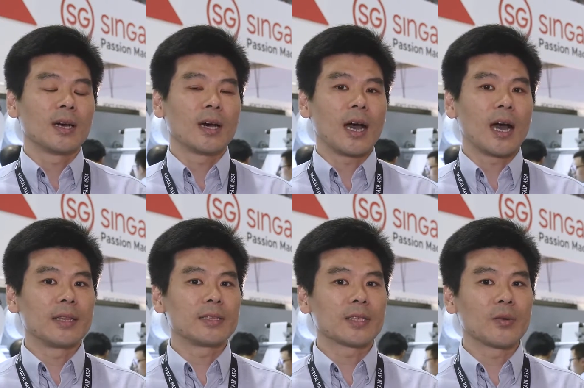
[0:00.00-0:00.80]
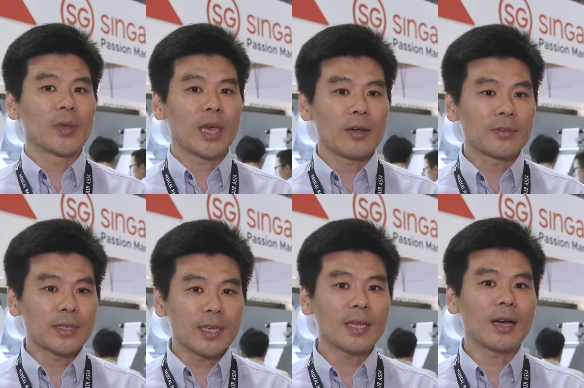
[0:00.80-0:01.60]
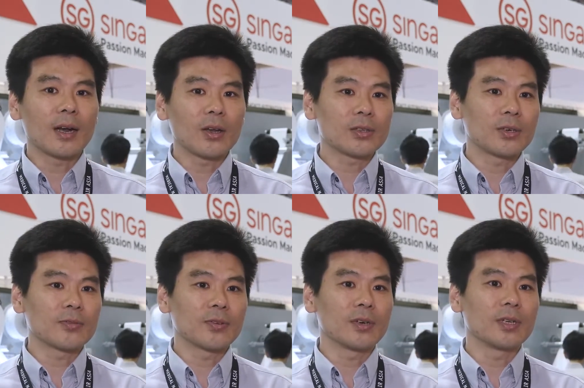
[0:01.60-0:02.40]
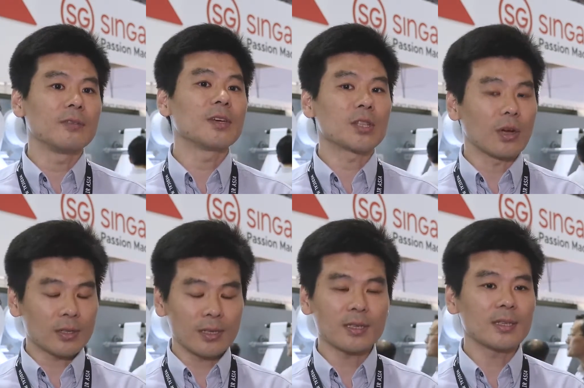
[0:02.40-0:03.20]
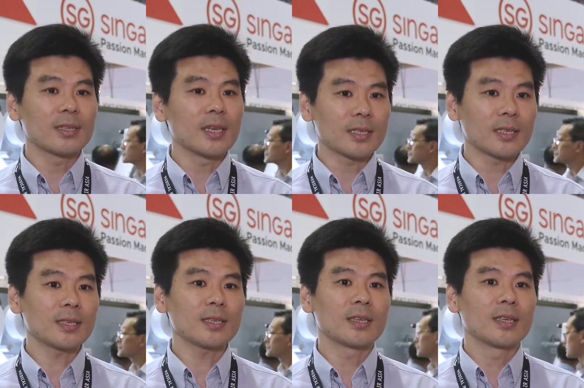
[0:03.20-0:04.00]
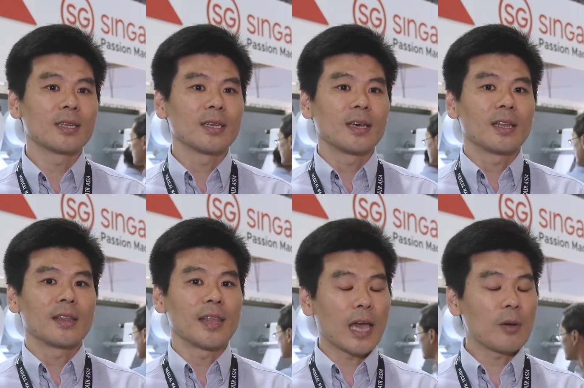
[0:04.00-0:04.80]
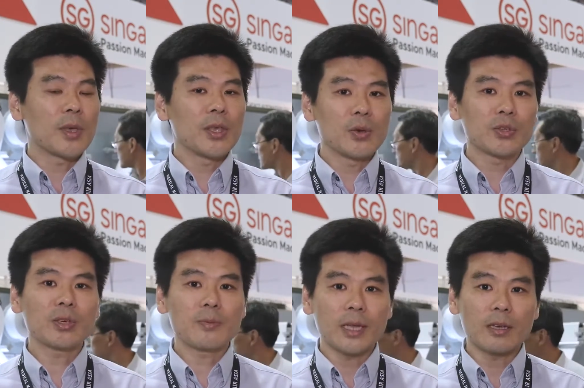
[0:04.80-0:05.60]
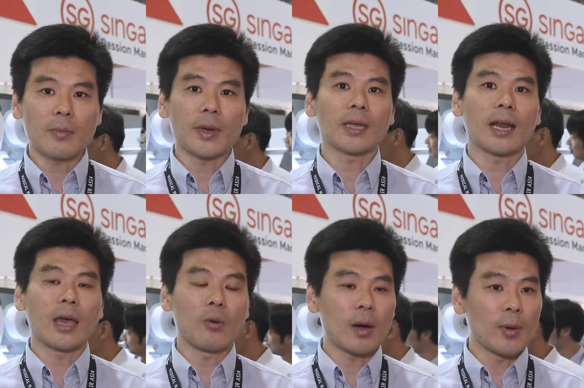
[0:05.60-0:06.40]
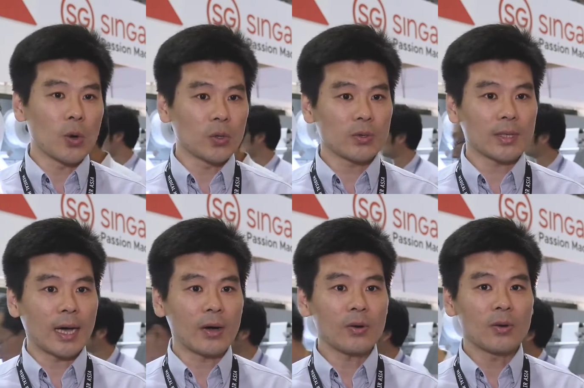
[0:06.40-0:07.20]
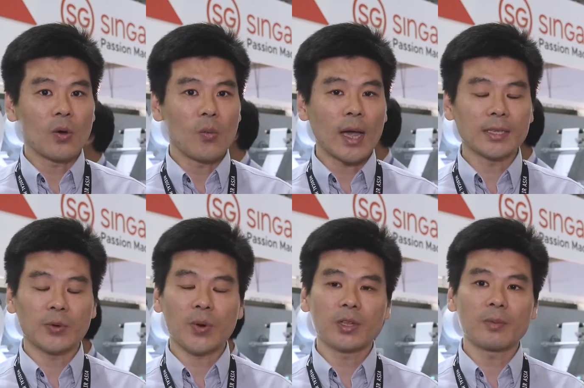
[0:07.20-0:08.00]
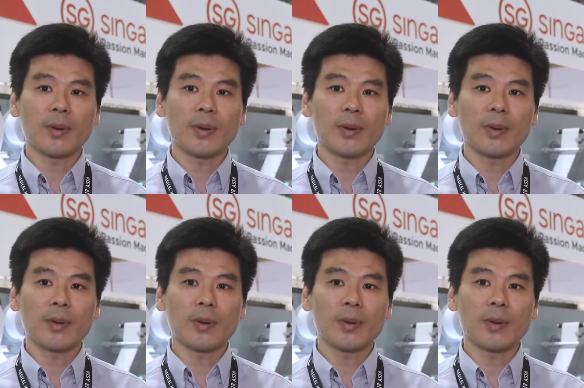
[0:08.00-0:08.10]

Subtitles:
And we have seen a lot of even doctors, nurses, they have been using many of our products like what I'm holding now. One is grounding